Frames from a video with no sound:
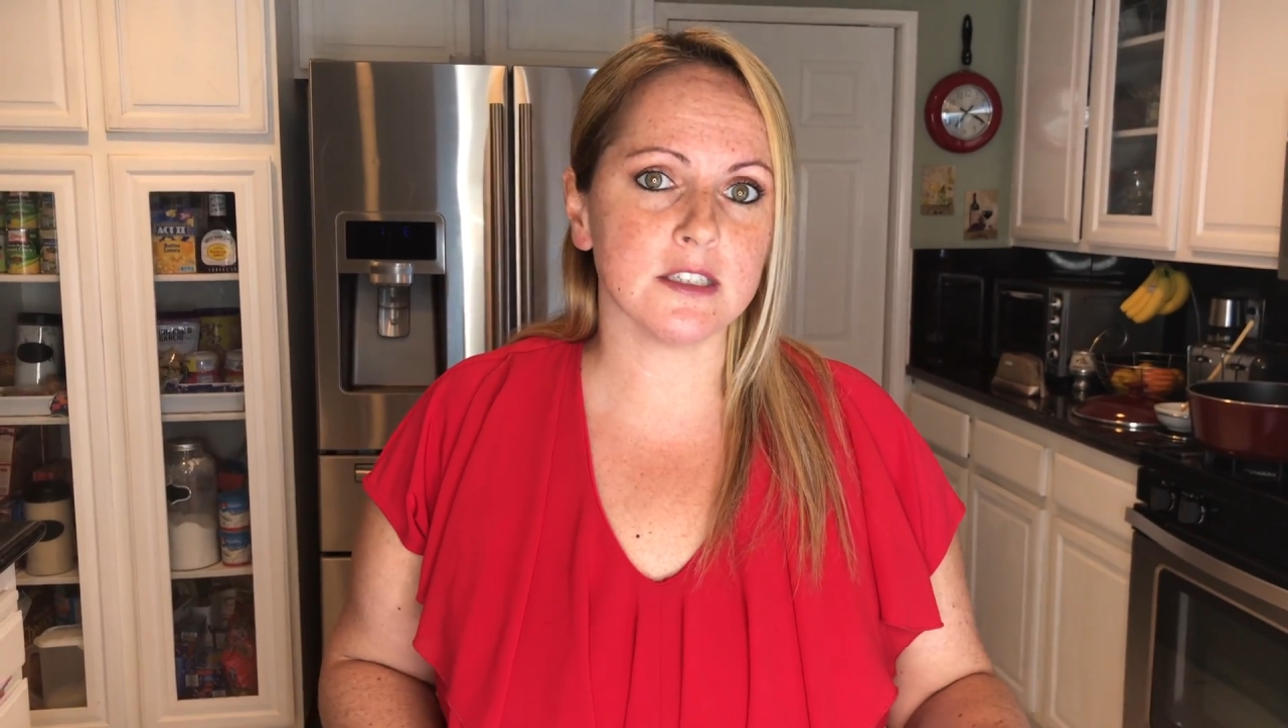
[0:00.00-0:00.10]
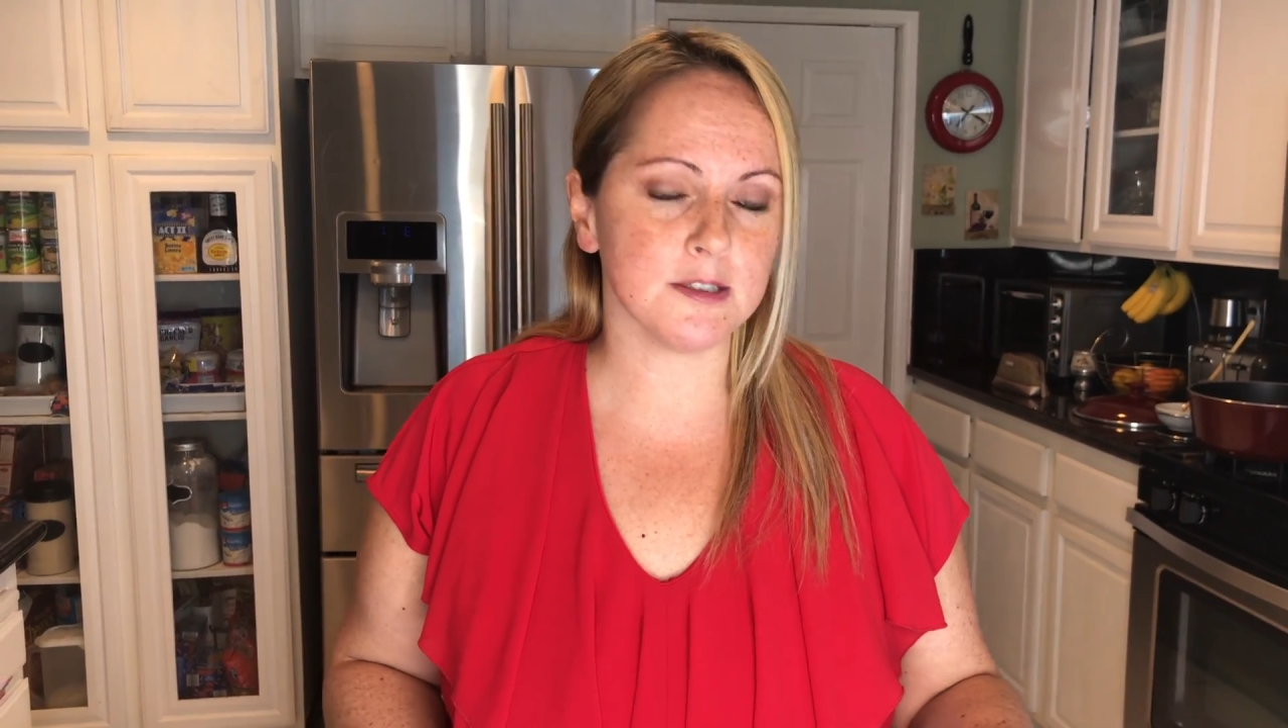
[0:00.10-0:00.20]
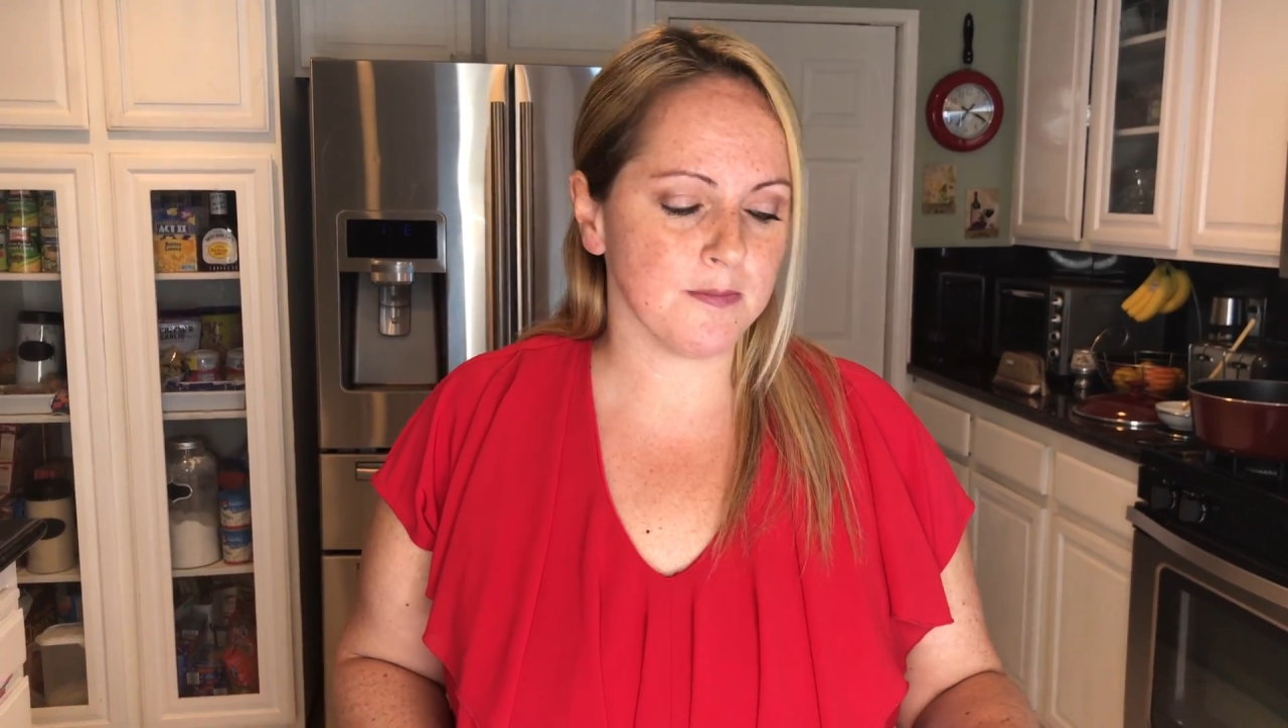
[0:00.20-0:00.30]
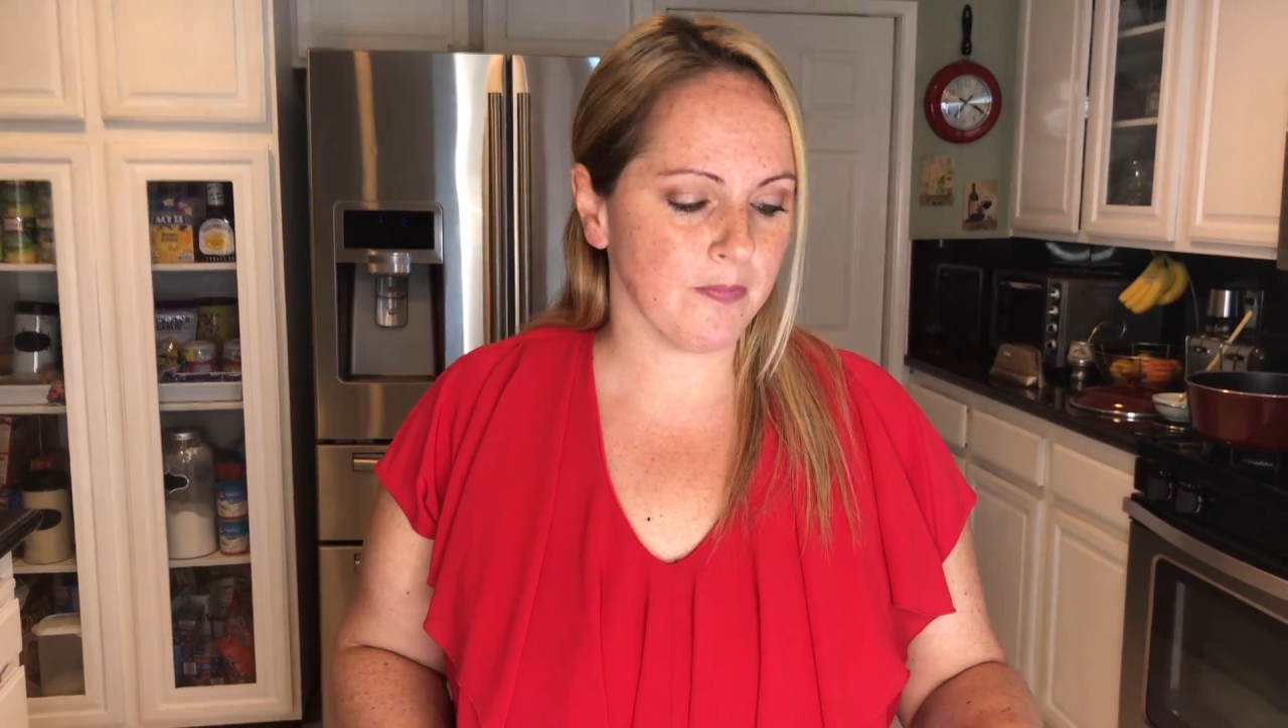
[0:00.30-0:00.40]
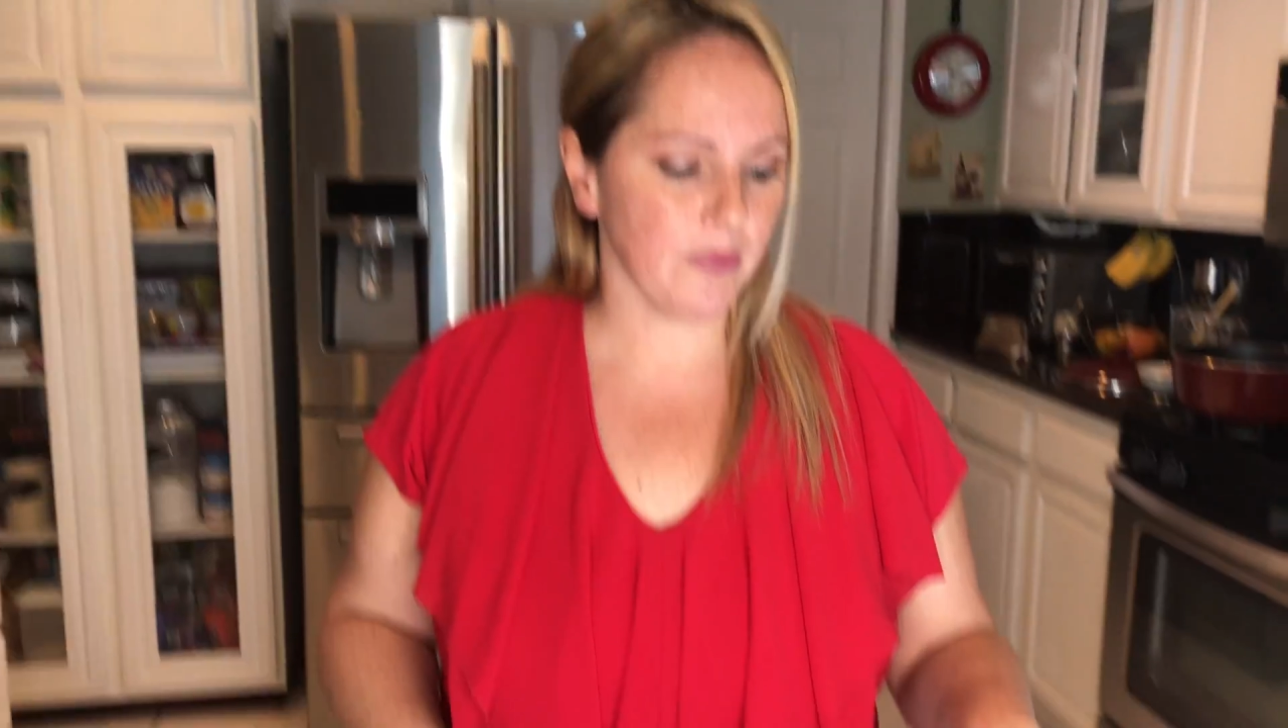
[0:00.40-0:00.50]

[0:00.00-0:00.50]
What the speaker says: let's go